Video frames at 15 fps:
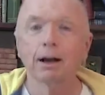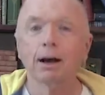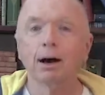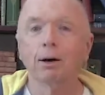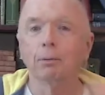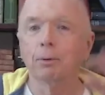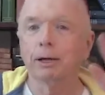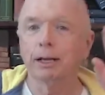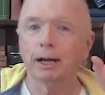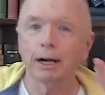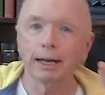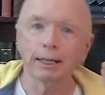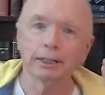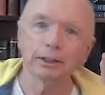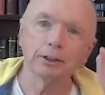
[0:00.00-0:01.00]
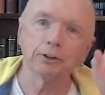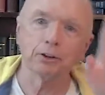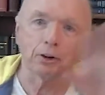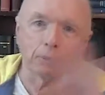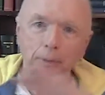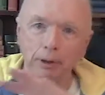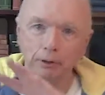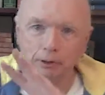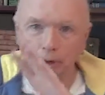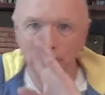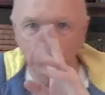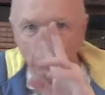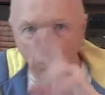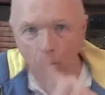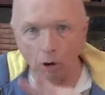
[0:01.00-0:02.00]
When I took
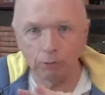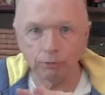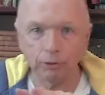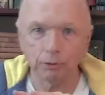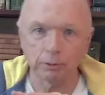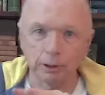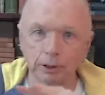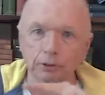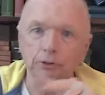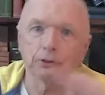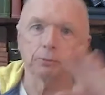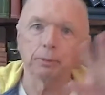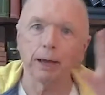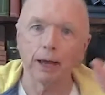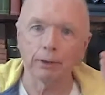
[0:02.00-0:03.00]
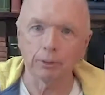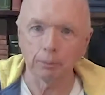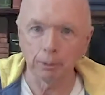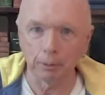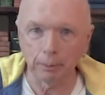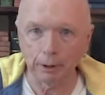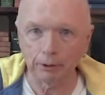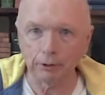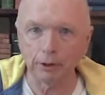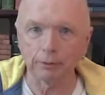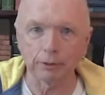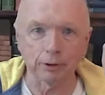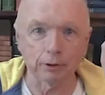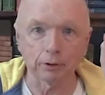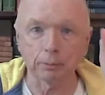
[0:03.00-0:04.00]
myself off the religious path and put myself
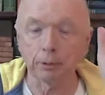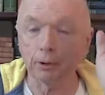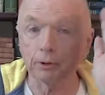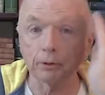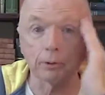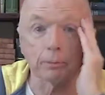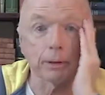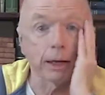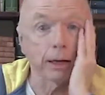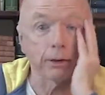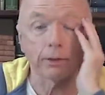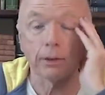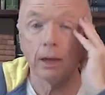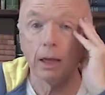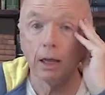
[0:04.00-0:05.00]
on the spiritual path,